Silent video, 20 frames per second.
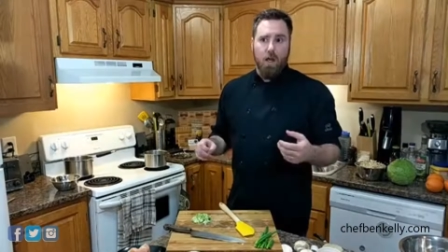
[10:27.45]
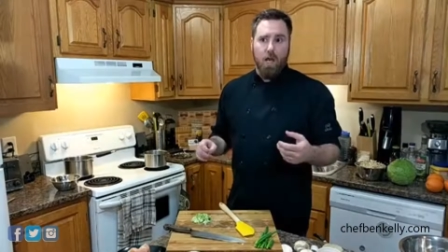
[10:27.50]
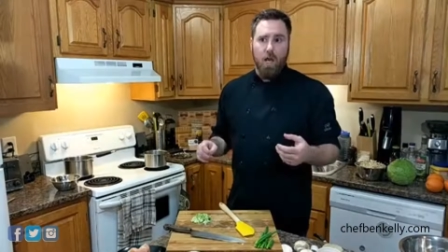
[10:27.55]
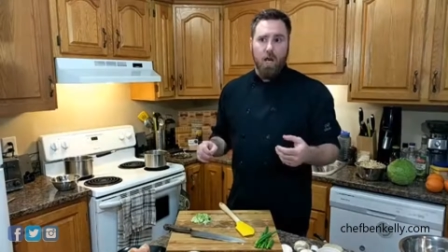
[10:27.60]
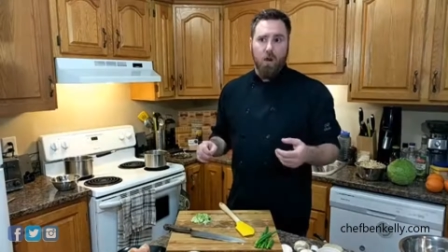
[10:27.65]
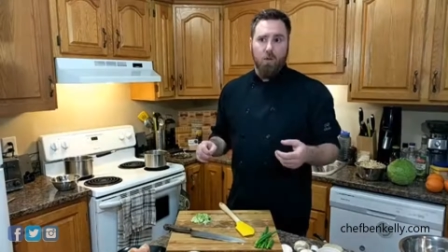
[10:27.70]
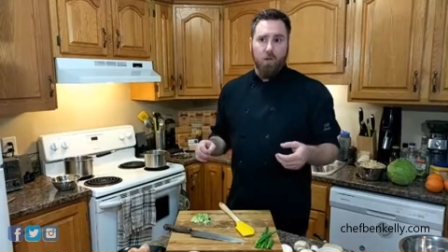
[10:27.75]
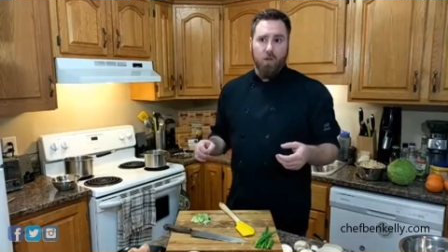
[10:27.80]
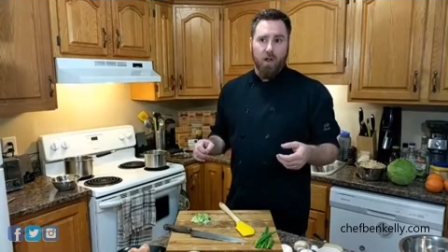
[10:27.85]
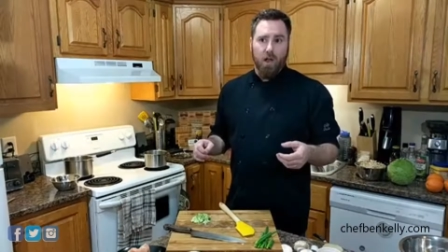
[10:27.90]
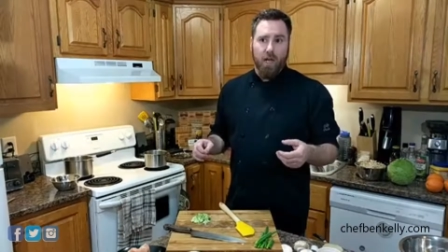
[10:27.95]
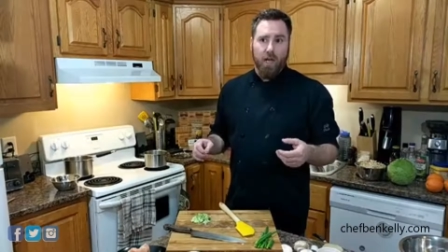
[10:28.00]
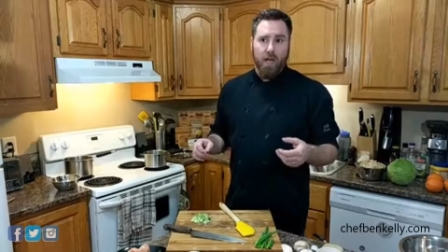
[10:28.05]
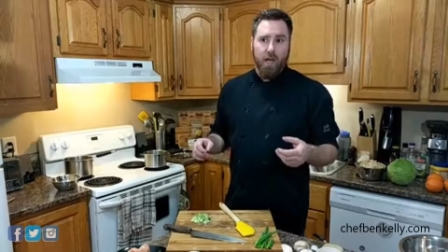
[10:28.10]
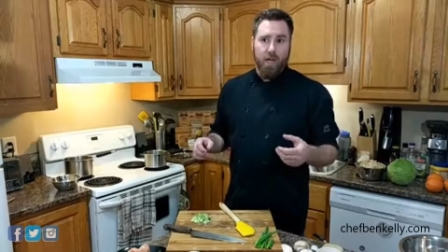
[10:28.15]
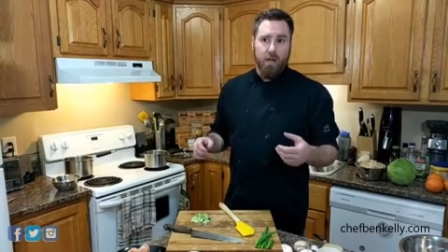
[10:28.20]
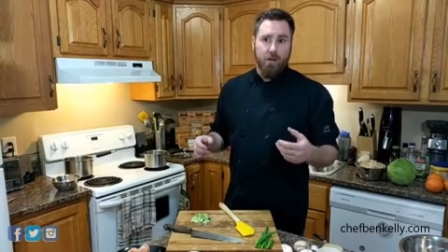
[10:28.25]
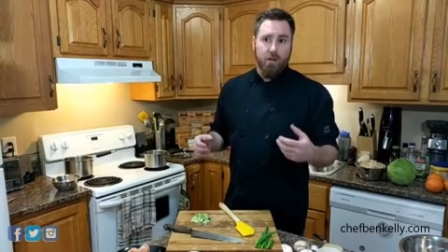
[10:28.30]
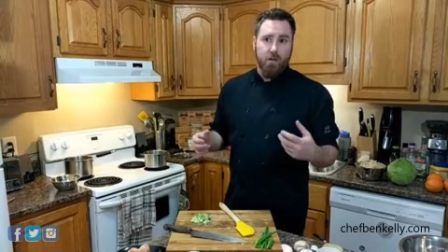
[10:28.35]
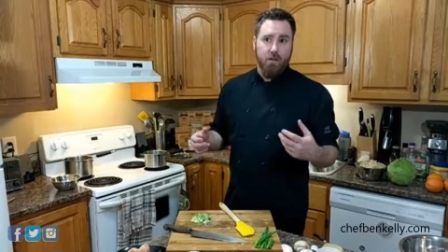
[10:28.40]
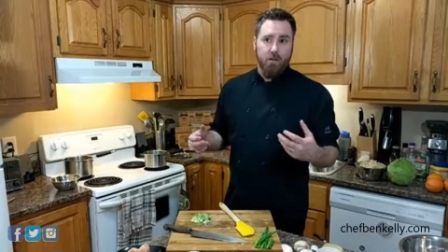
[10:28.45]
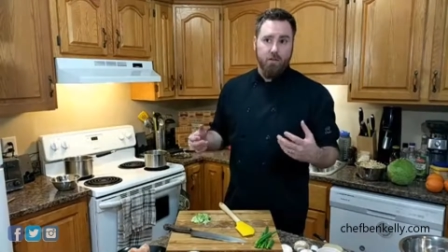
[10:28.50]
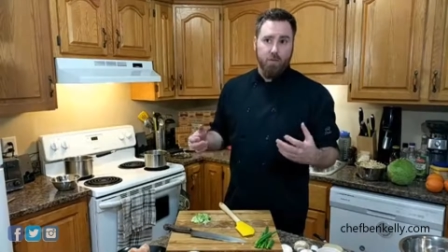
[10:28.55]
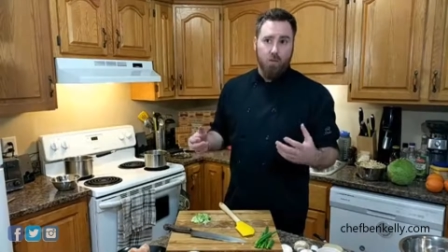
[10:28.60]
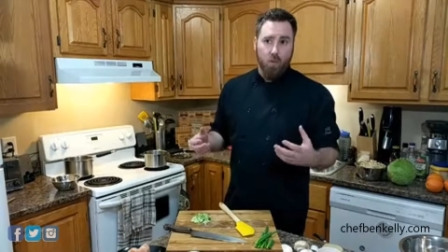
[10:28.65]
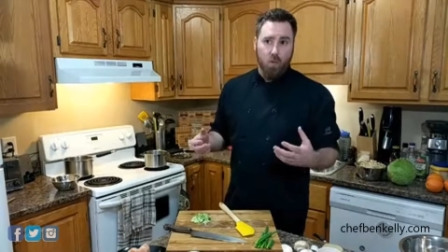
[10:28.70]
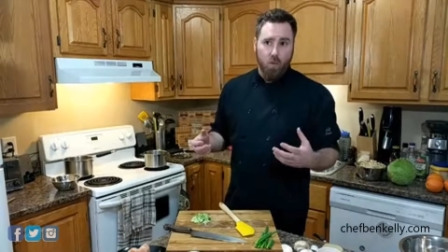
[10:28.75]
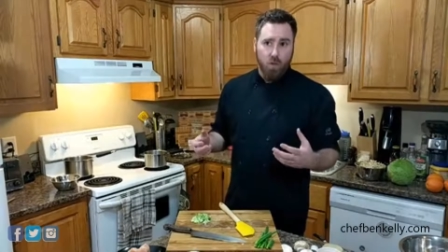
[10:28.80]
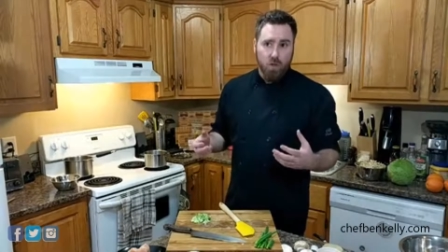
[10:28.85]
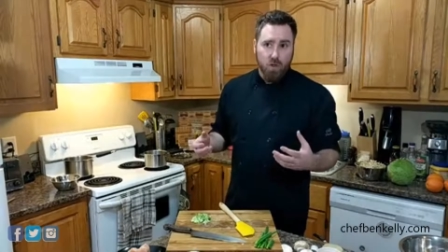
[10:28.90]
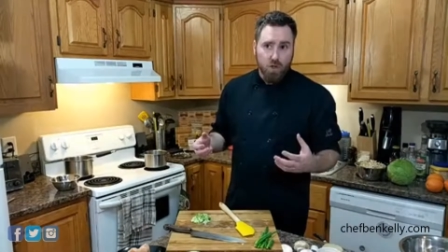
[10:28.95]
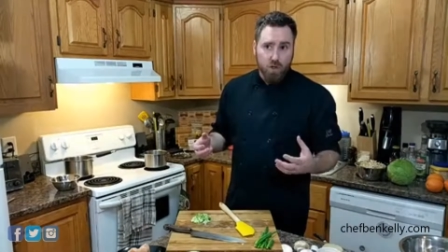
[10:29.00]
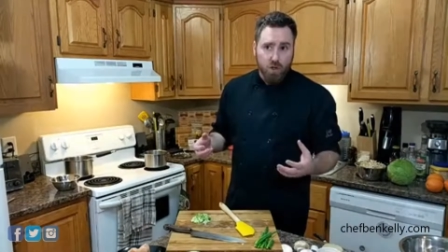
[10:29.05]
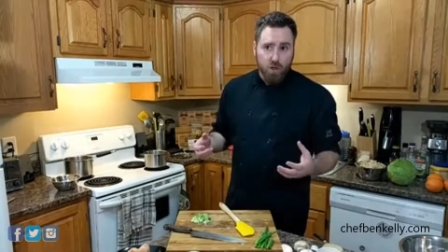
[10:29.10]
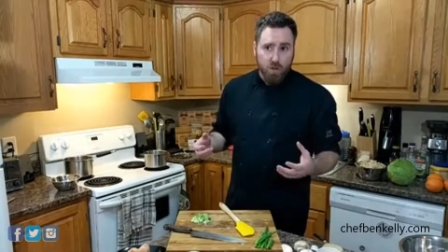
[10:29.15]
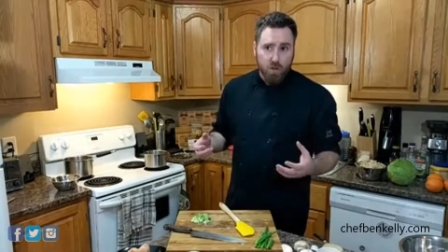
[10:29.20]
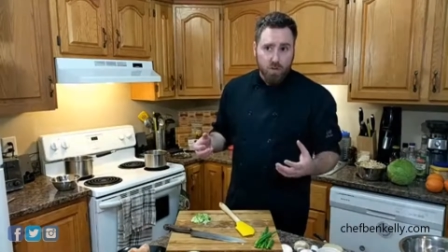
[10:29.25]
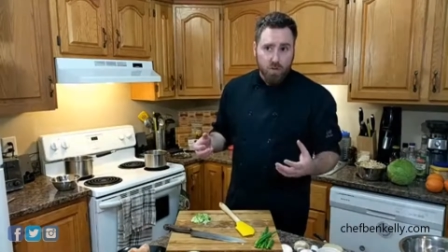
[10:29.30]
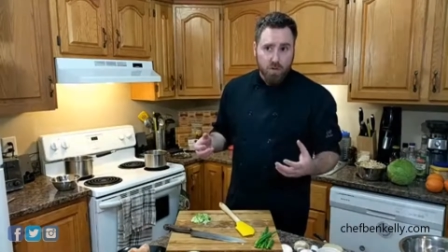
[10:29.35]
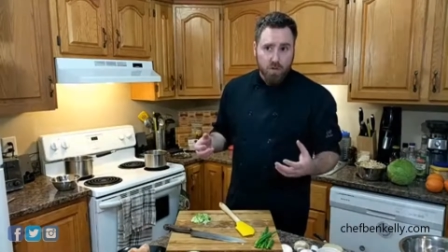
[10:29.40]
We'll add some orange
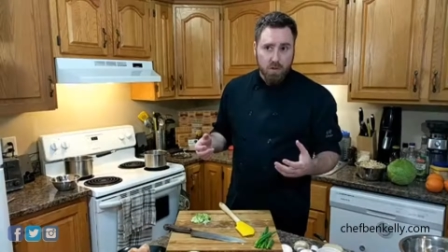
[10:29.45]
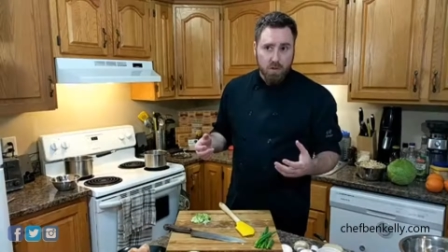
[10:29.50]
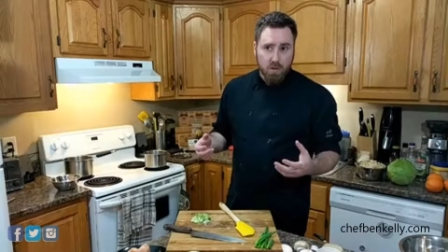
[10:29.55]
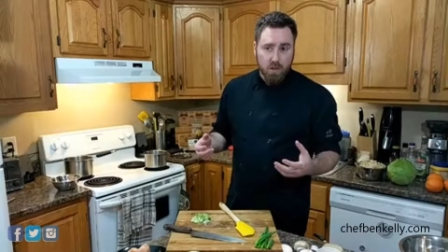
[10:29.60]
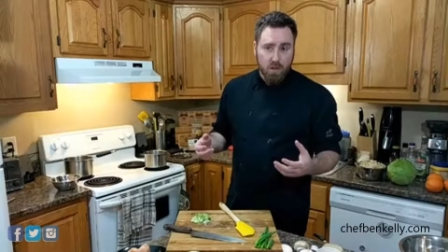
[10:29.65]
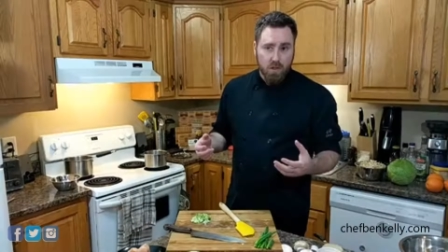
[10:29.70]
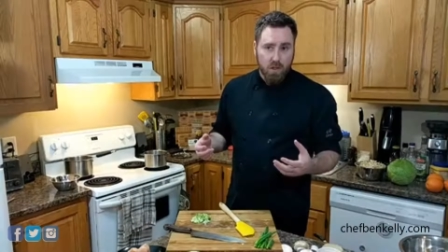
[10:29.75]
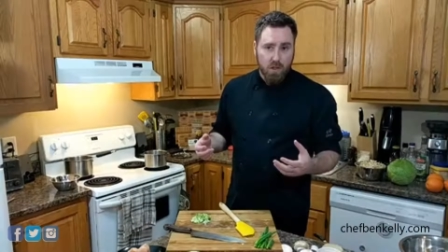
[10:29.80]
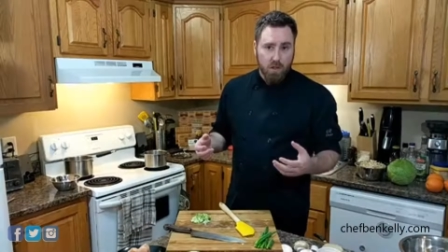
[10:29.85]
juice,